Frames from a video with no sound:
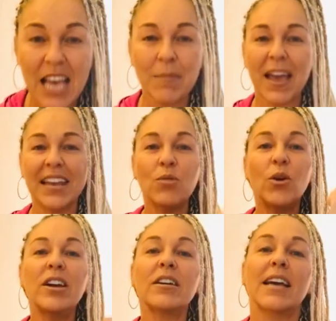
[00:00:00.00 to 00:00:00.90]

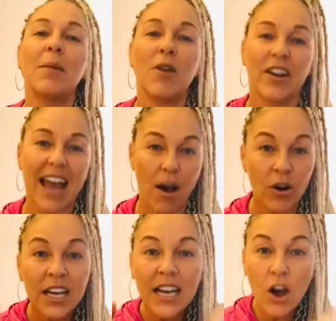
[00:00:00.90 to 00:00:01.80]
anywhere. Come on now,
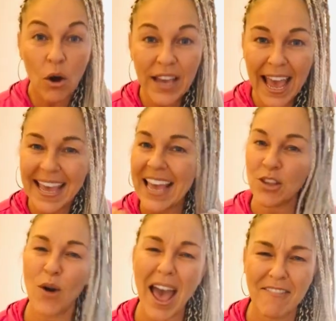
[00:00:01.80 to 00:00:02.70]
okay? And you
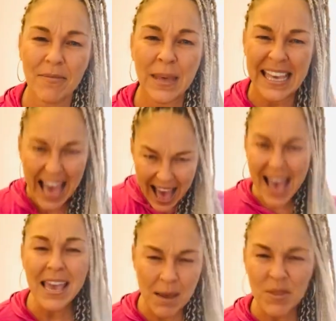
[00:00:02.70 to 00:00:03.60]
have me. I
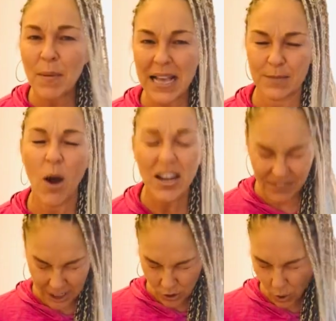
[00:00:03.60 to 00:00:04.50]
am the best
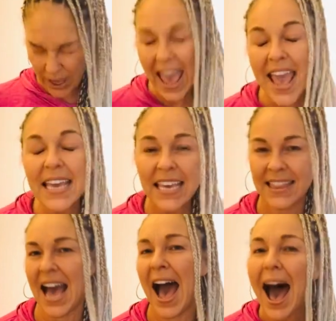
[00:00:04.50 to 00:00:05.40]
motivator, okay, in the
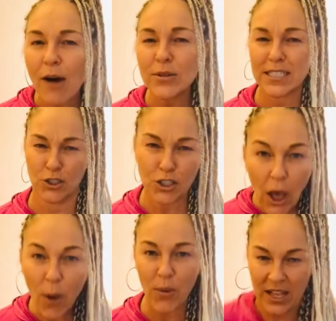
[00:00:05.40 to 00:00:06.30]
house. So
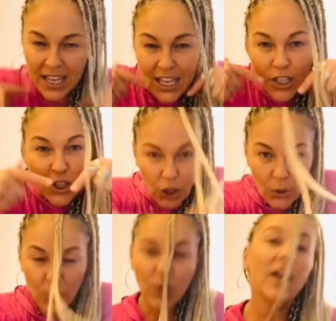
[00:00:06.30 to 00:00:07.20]

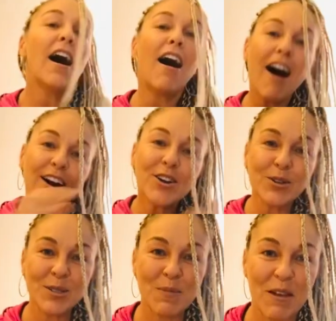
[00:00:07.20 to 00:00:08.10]
you are going to
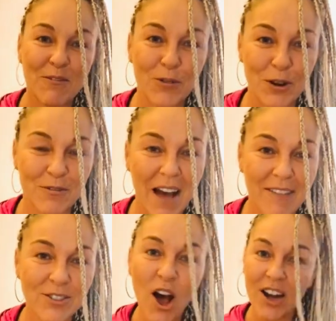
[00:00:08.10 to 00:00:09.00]
pay
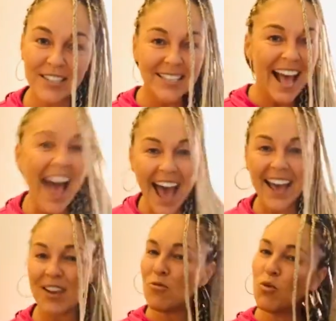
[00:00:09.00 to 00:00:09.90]
$45. I
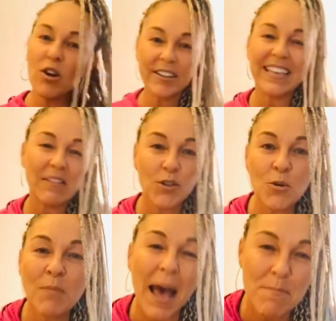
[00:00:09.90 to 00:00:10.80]
will give you
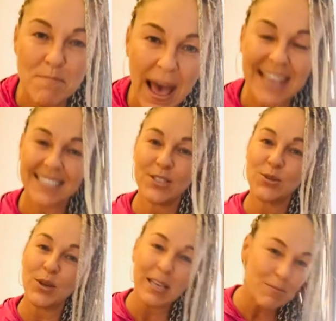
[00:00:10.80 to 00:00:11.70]
my best to
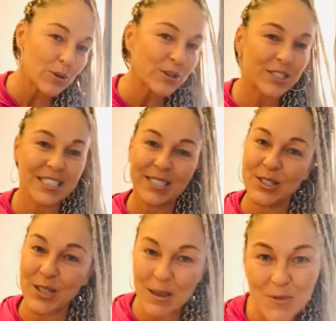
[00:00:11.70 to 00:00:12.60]
keep you consistent, to
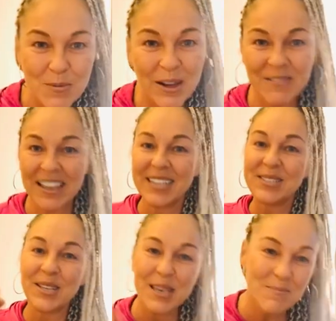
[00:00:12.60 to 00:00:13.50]
keep you motivated, to
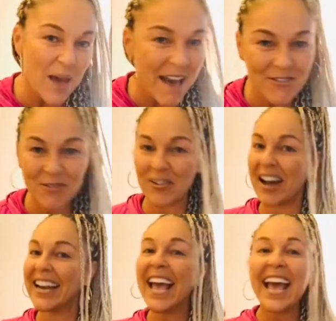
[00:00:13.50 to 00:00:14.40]
keep having fun,
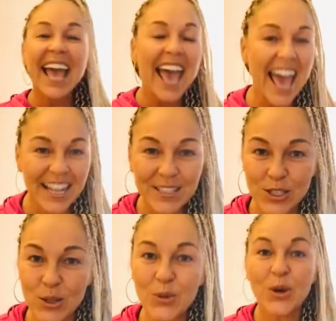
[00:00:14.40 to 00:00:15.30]
and
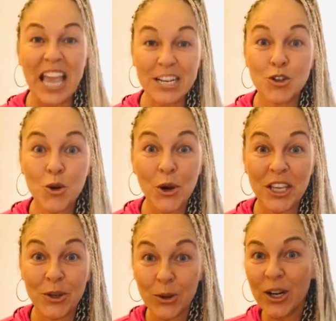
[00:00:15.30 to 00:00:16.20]
to enjoy
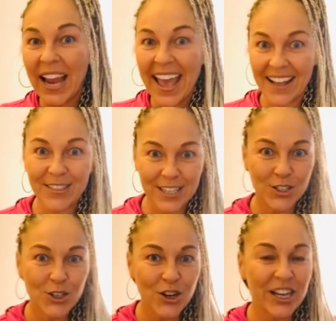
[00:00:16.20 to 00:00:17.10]
your healthy
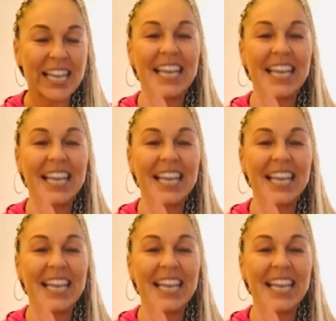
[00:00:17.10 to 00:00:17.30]
journey.